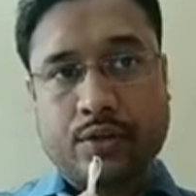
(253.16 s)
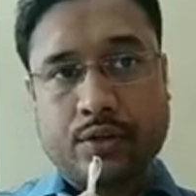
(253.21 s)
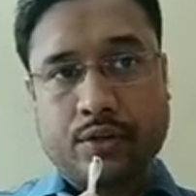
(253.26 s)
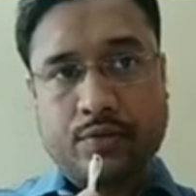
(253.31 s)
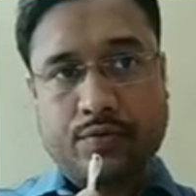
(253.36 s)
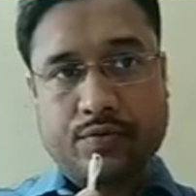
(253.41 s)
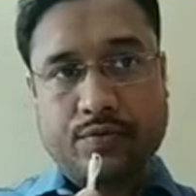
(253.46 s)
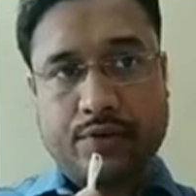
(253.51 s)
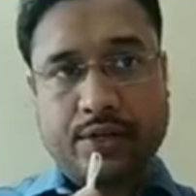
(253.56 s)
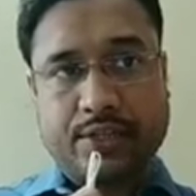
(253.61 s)

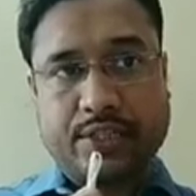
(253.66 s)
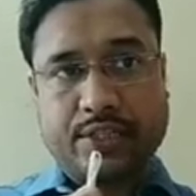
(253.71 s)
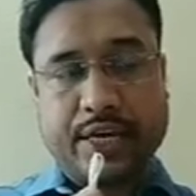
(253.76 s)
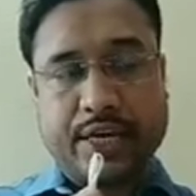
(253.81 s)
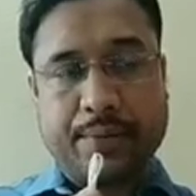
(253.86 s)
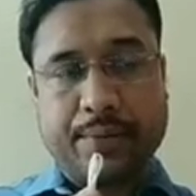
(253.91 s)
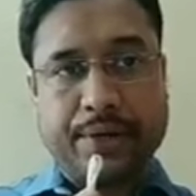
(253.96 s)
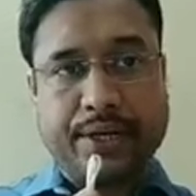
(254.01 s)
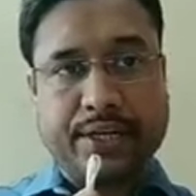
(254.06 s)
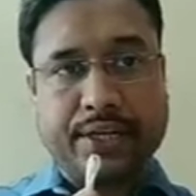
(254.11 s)
First I
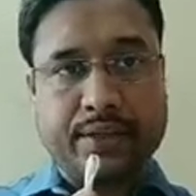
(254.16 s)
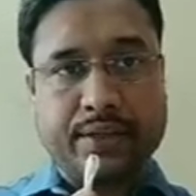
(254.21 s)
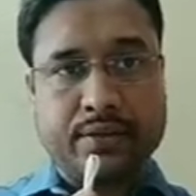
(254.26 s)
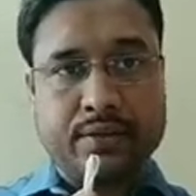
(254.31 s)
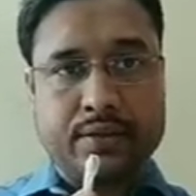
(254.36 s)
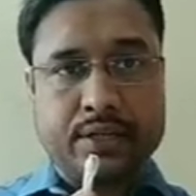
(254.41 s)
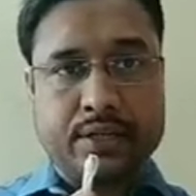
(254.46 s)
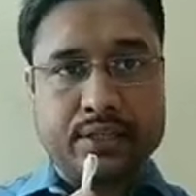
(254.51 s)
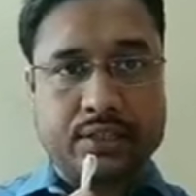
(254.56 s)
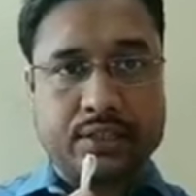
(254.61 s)
have
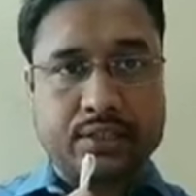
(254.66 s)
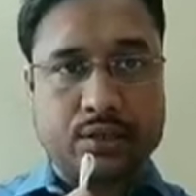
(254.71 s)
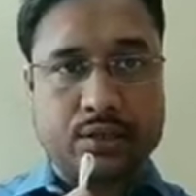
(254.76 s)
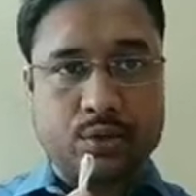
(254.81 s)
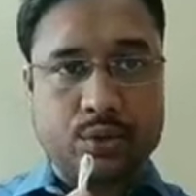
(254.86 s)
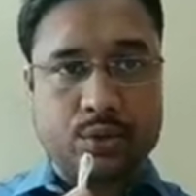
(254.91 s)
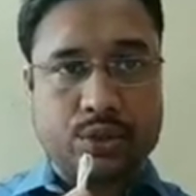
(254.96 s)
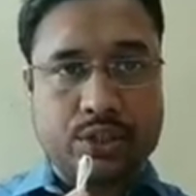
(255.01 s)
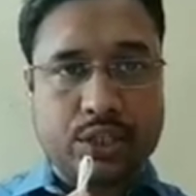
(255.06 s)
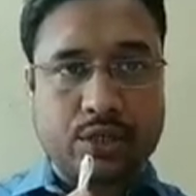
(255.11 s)
written, this is the
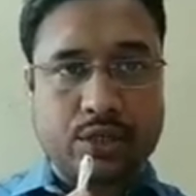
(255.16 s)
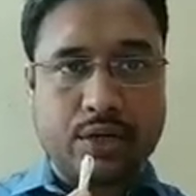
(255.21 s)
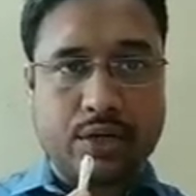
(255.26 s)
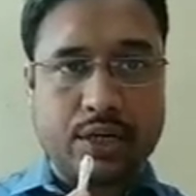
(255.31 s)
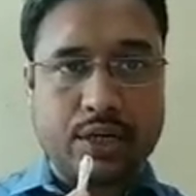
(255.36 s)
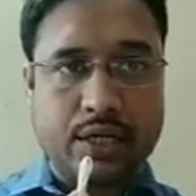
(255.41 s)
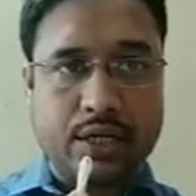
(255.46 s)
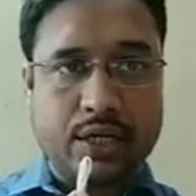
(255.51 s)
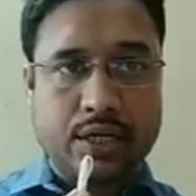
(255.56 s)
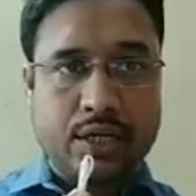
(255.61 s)
question
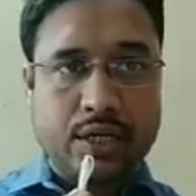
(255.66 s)
only.